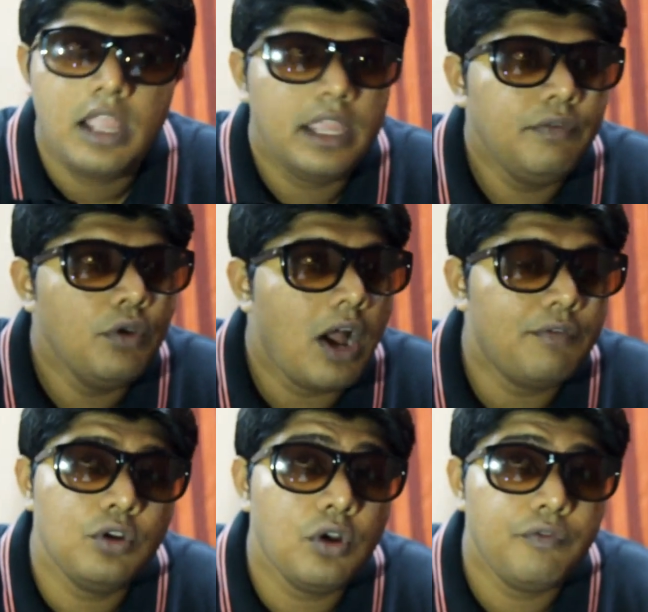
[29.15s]
If you
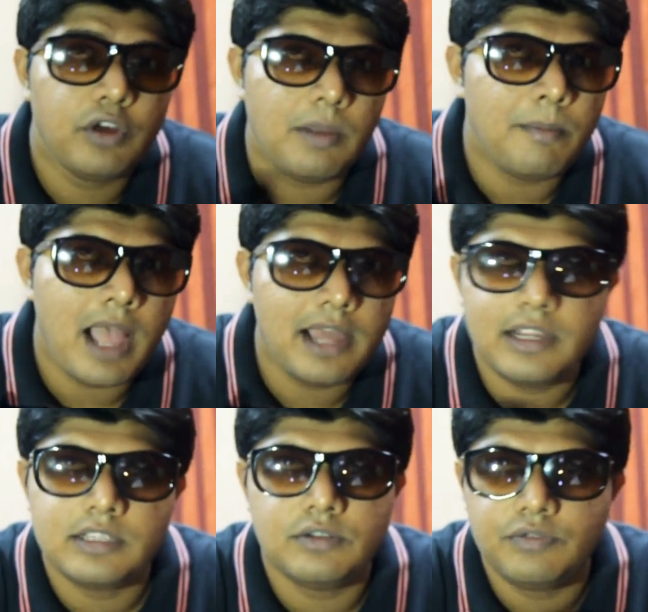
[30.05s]
have to go for a
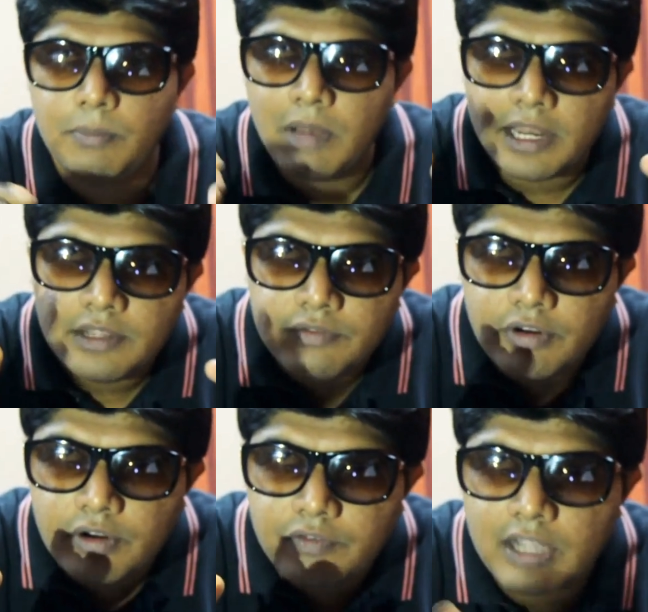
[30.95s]
marriage, if you're planning
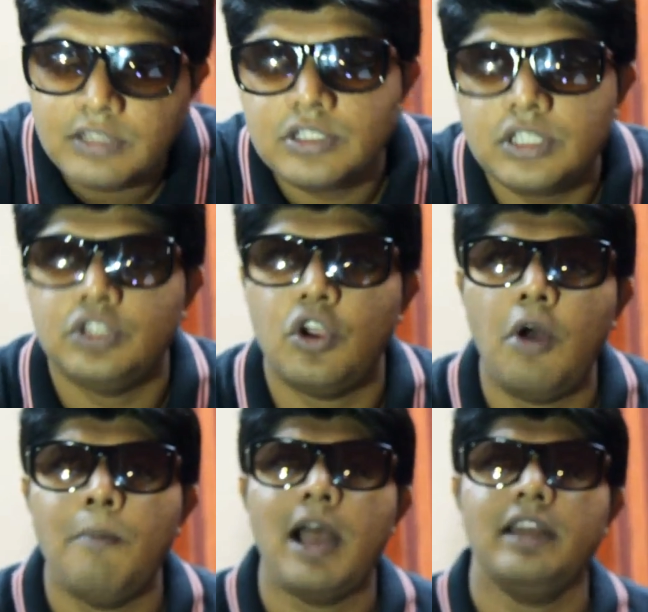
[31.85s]
for a function,
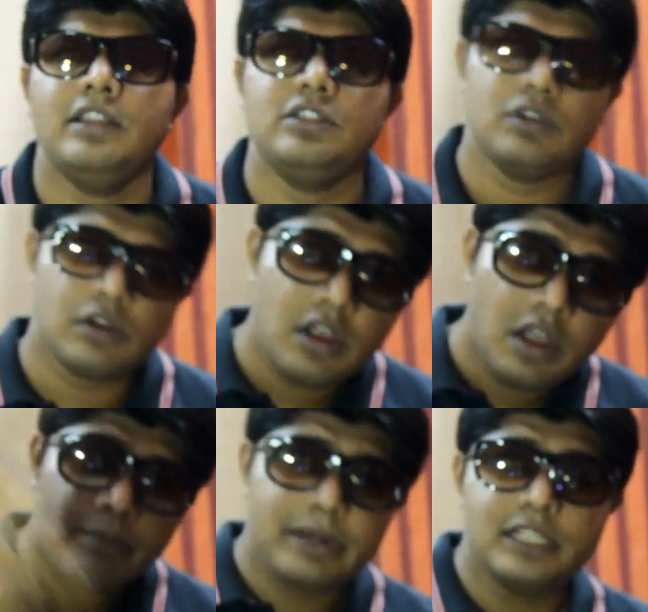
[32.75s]
your marriage, your
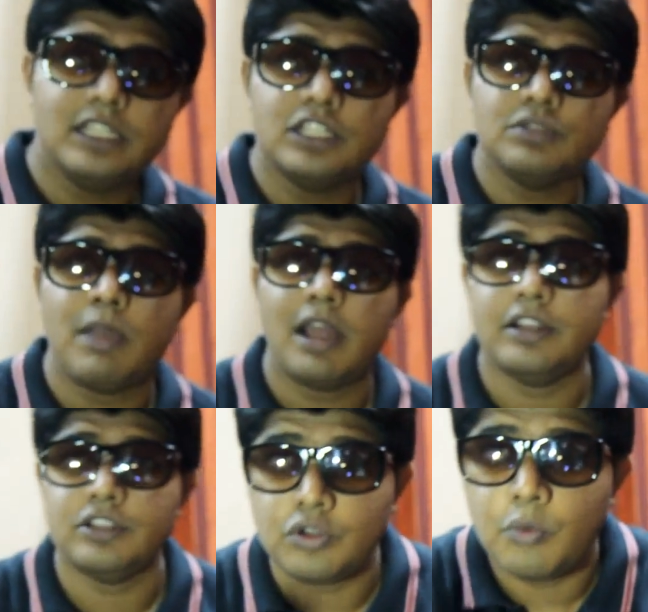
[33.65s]
brother's
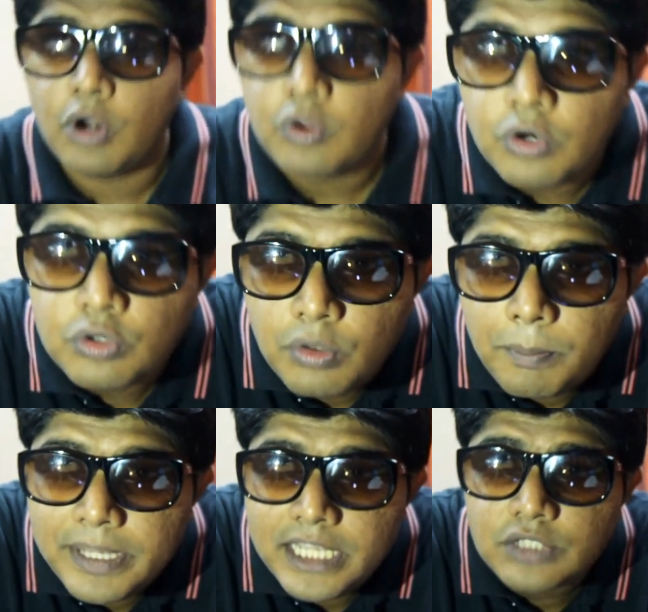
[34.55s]
marriage, or you want to go to the
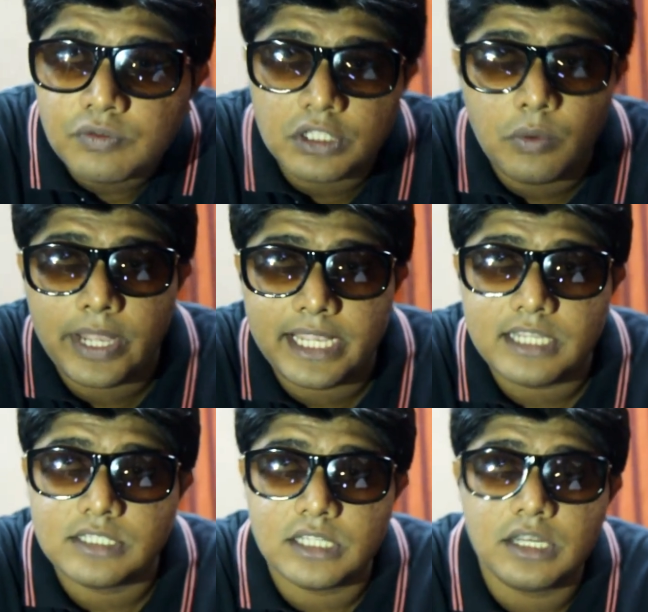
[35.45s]
beach for the
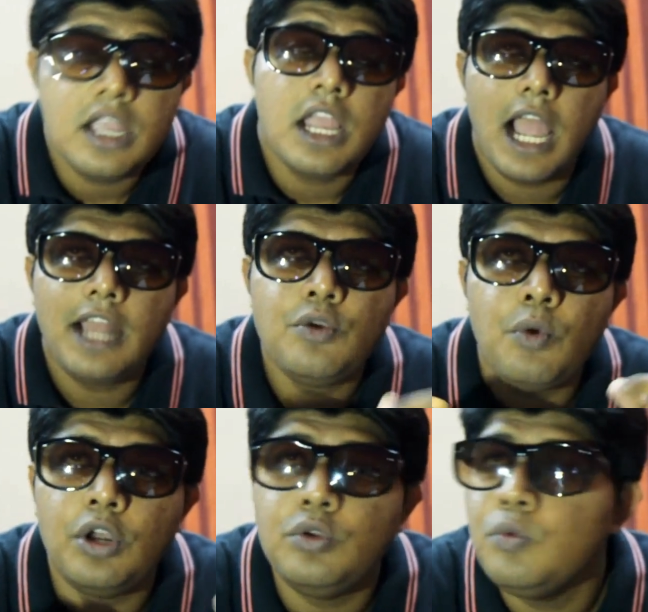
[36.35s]
vacation and you
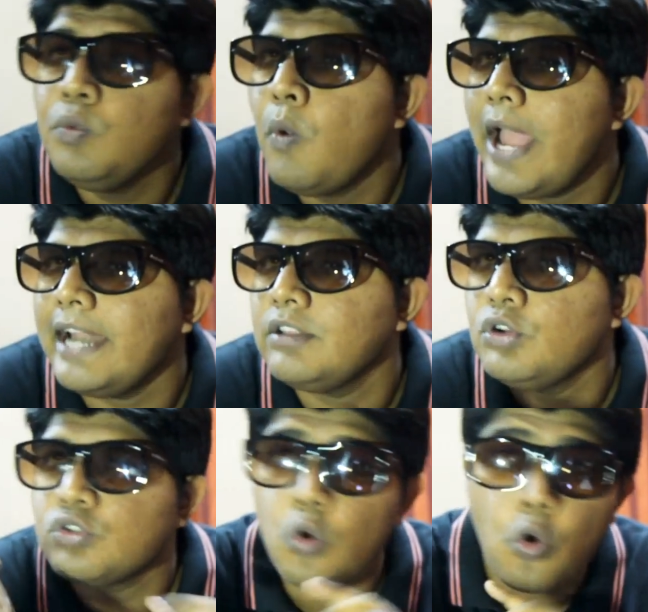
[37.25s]
want to wear
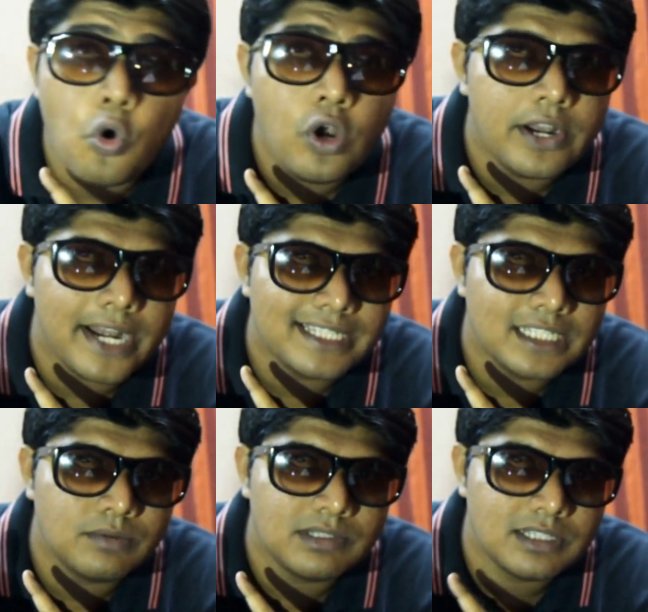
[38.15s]
those old
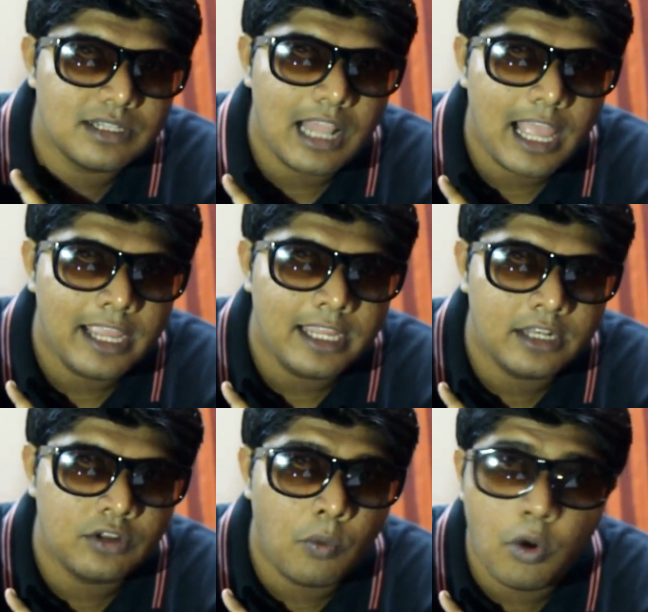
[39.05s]
dresses which is lying
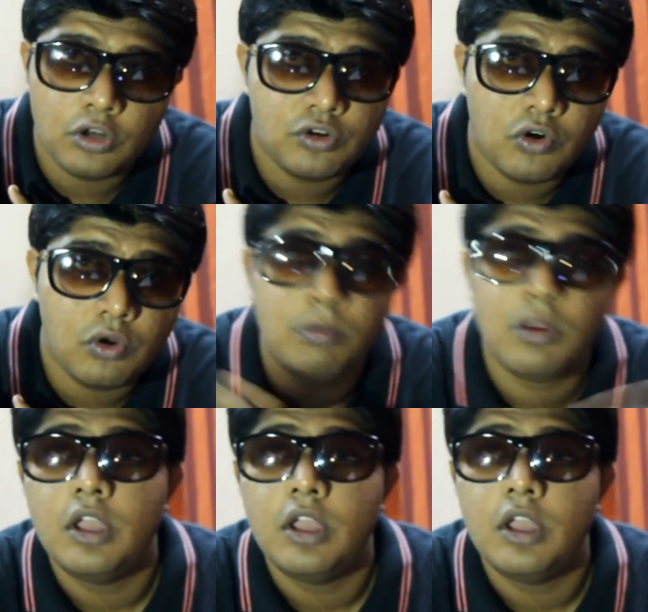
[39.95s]
in your wardrobe,